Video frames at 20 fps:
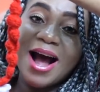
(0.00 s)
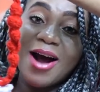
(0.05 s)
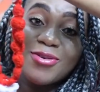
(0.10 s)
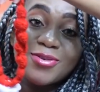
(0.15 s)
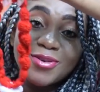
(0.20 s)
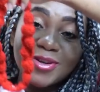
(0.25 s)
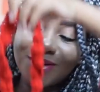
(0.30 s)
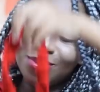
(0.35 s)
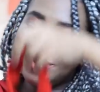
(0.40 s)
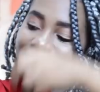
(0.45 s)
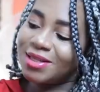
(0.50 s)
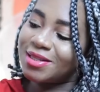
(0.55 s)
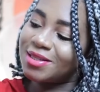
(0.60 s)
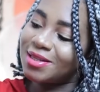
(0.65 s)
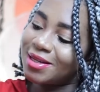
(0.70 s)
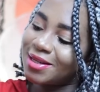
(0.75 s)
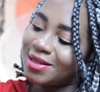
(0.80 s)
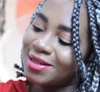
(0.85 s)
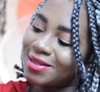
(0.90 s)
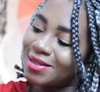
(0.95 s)
How cute is
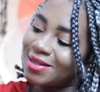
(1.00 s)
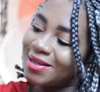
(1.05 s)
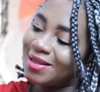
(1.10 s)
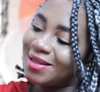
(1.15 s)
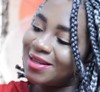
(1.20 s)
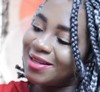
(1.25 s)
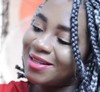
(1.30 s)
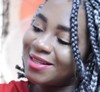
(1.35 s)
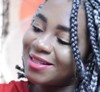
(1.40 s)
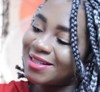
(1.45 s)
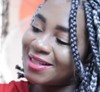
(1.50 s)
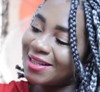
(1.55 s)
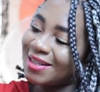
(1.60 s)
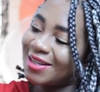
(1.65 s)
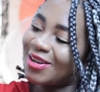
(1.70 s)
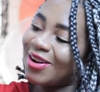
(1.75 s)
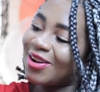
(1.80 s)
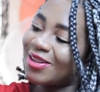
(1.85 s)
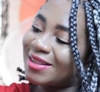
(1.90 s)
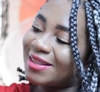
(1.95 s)
this?
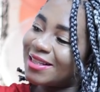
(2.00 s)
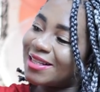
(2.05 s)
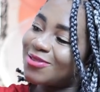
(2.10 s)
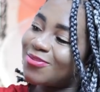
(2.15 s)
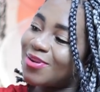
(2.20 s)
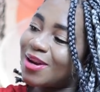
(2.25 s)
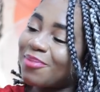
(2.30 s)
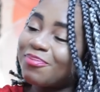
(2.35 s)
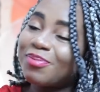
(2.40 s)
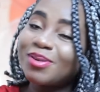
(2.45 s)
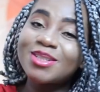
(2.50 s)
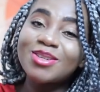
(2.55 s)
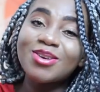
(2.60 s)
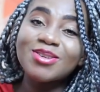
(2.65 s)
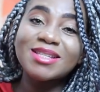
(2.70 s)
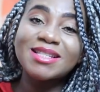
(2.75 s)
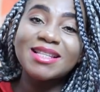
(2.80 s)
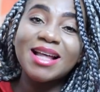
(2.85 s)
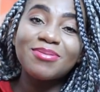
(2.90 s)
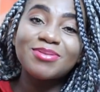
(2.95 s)
She got this. When I put it on
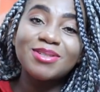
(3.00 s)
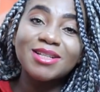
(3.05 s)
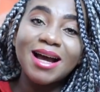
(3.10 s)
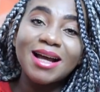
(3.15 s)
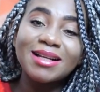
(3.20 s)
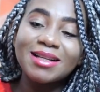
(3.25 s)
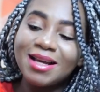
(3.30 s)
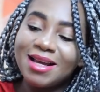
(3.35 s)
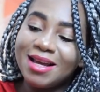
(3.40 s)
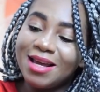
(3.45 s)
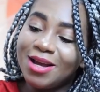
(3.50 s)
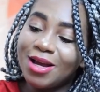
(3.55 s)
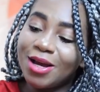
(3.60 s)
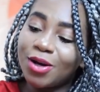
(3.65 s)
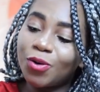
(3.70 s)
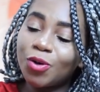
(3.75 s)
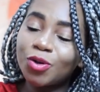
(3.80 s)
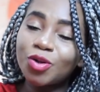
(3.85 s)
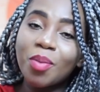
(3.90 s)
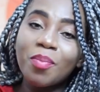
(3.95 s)
Snapchat,
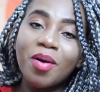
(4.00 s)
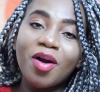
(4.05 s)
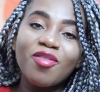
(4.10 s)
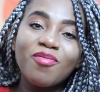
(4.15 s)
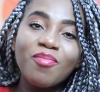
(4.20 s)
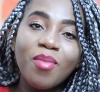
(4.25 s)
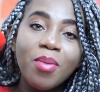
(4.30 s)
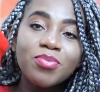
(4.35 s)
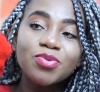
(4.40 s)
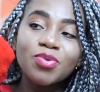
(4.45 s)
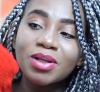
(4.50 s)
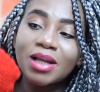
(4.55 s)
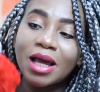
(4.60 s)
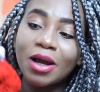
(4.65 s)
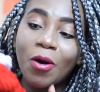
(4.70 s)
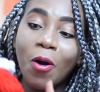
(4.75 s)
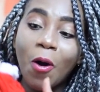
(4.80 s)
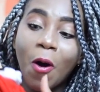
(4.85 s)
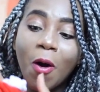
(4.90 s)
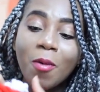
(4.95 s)
a good number of moms were
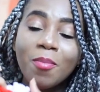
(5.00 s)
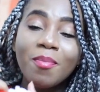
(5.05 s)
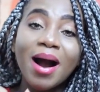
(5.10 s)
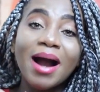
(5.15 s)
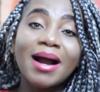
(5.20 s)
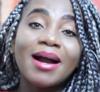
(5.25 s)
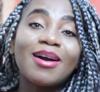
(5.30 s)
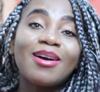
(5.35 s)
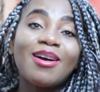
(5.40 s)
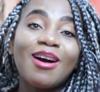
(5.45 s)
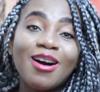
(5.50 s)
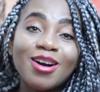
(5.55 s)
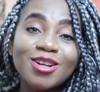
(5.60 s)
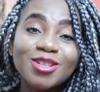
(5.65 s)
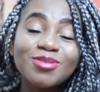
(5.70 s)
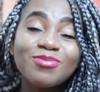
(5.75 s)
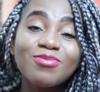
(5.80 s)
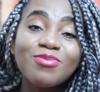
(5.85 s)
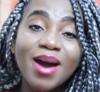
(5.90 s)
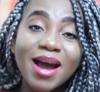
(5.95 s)
like, oh my
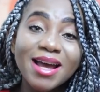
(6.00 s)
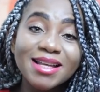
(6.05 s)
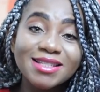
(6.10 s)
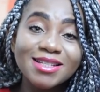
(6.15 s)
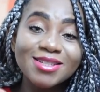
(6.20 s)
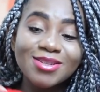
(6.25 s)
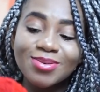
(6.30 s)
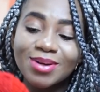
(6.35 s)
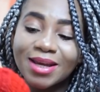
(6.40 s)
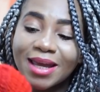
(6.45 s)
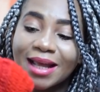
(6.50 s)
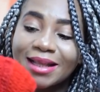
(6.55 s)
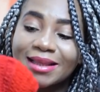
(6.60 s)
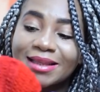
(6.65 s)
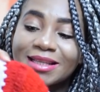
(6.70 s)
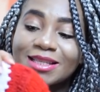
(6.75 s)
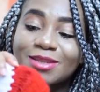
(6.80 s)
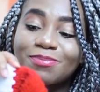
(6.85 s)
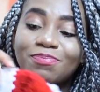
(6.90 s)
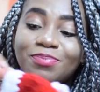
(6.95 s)
gosh, where did you get
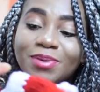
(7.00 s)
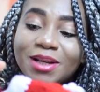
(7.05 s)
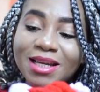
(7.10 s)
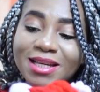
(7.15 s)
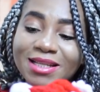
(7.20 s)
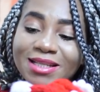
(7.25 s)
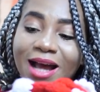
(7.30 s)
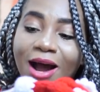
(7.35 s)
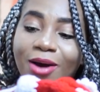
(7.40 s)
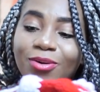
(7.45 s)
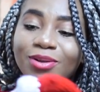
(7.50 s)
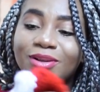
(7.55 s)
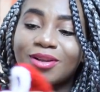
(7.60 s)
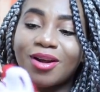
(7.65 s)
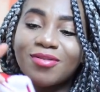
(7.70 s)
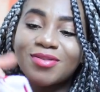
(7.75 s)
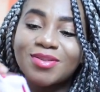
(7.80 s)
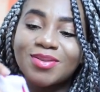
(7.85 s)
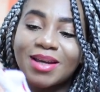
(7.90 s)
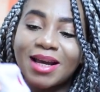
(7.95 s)
this? Please, I would
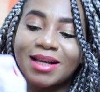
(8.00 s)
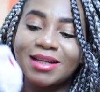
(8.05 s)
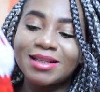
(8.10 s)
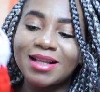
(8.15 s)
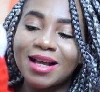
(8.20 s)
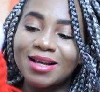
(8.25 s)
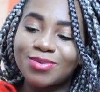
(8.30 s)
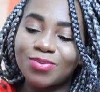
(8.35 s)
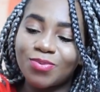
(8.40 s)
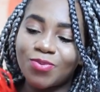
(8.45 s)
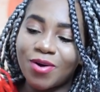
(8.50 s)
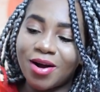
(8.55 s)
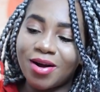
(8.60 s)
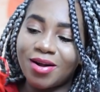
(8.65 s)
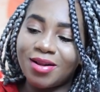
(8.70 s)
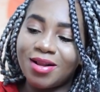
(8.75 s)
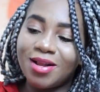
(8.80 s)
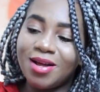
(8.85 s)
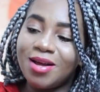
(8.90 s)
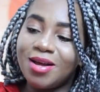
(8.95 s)
love to get it as
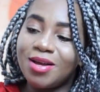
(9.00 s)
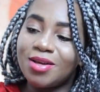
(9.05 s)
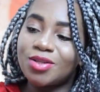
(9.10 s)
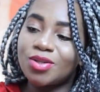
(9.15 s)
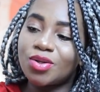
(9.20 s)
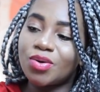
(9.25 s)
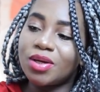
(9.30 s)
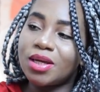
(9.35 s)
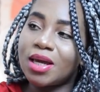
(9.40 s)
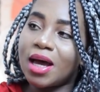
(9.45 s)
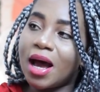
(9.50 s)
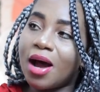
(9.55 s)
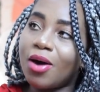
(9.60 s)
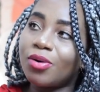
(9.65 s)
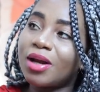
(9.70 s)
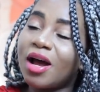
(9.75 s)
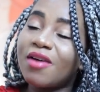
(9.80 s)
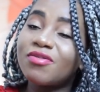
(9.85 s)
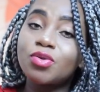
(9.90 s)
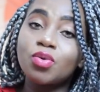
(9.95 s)
well. So yeah, I
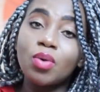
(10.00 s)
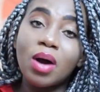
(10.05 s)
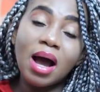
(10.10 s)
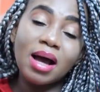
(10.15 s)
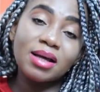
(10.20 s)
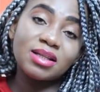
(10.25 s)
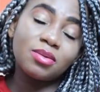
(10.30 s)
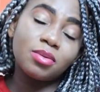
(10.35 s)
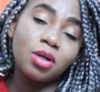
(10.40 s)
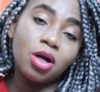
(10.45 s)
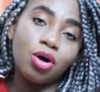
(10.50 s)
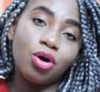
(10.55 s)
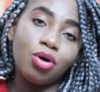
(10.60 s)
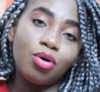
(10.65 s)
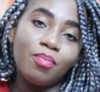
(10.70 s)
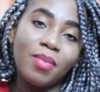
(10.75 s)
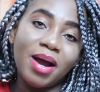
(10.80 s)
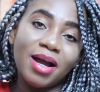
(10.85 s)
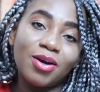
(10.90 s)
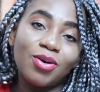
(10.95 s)
would have to ask
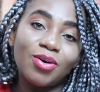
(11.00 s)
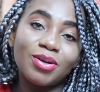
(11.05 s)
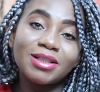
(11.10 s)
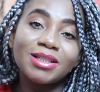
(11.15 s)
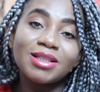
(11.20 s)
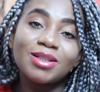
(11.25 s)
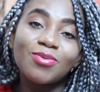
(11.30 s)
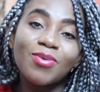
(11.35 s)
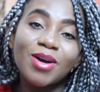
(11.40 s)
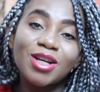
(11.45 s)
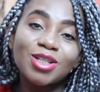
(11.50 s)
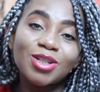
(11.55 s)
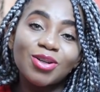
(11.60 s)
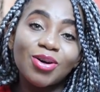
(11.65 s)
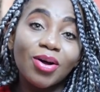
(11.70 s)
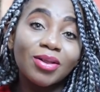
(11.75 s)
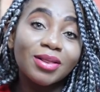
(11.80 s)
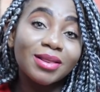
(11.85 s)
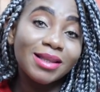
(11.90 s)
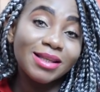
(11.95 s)
my colleague where she
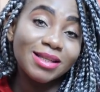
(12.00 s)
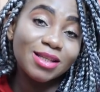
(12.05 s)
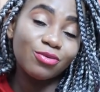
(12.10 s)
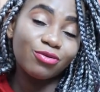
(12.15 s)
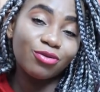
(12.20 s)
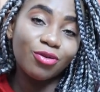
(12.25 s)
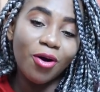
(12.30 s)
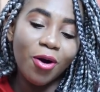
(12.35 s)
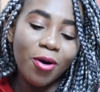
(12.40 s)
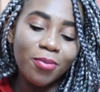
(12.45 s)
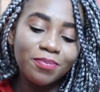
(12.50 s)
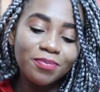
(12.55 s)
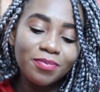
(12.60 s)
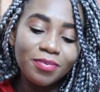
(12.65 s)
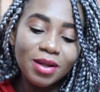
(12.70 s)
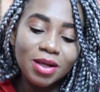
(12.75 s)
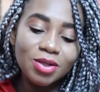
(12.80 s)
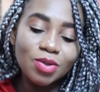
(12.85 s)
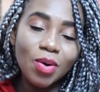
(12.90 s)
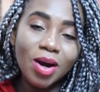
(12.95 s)
got this from,
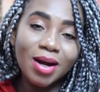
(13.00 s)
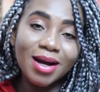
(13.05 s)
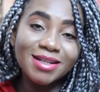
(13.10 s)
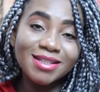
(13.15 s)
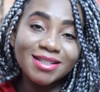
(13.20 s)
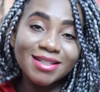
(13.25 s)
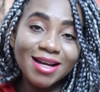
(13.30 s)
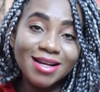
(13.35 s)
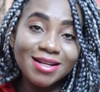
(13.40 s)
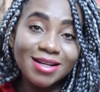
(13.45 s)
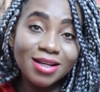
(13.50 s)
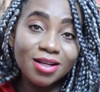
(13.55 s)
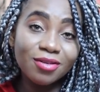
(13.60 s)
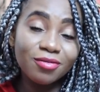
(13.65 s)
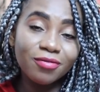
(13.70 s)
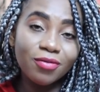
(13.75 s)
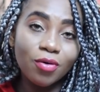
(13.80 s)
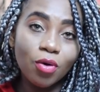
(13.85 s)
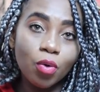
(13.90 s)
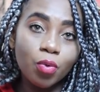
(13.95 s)
so I can share the
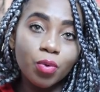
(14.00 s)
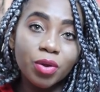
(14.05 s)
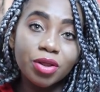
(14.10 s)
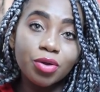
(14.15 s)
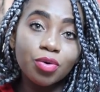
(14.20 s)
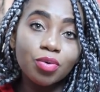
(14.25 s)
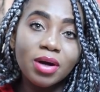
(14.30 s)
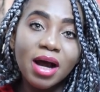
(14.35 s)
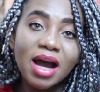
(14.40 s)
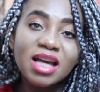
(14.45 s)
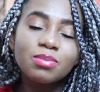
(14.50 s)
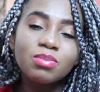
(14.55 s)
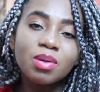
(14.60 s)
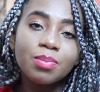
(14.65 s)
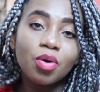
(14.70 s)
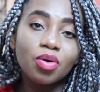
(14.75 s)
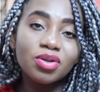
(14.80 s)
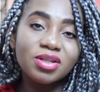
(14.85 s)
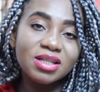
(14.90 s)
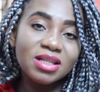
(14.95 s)
info with you guys,
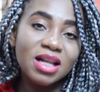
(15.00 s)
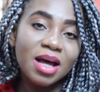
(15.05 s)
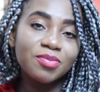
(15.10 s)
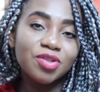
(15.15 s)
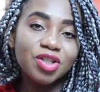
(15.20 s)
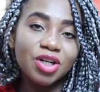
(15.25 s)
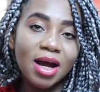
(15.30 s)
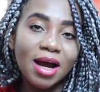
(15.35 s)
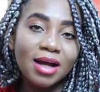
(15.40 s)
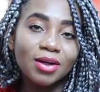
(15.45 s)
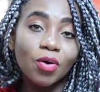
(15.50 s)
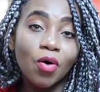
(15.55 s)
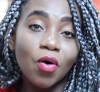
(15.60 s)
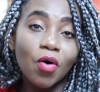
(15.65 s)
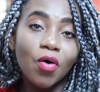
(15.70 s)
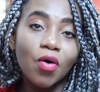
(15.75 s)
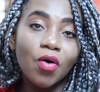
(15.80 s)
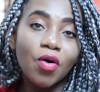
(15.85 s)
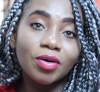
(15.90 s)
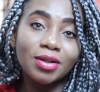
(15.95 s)
maybe on Snapchat
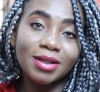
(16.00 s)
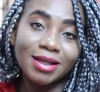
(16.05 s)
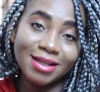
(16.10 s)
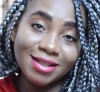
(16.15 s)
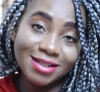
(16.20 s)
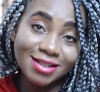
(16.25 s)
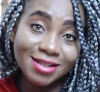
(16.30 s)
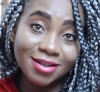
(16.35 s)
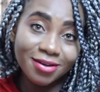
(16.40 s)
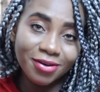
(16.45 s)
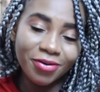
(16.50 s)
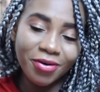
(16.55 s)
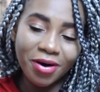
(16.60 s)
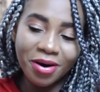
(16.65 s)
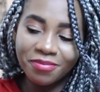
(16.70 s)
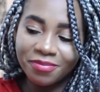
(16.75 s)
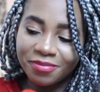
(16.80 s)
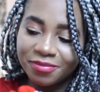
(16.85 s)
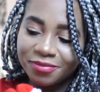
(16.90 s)
or on Instagram.